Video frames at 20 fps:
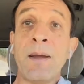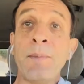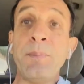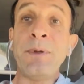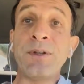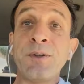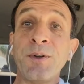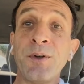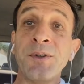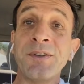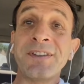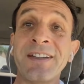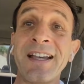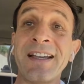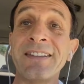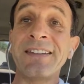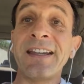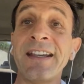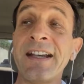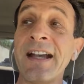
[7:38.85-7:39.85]
because it
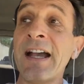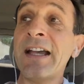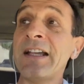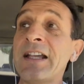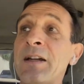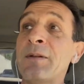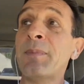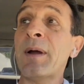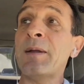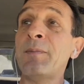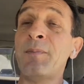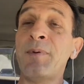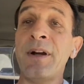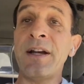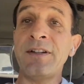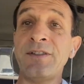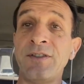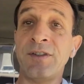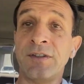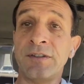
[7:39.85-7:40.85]
has a higher
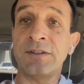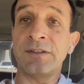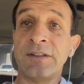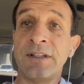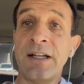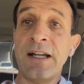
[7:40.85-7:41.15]
vibration.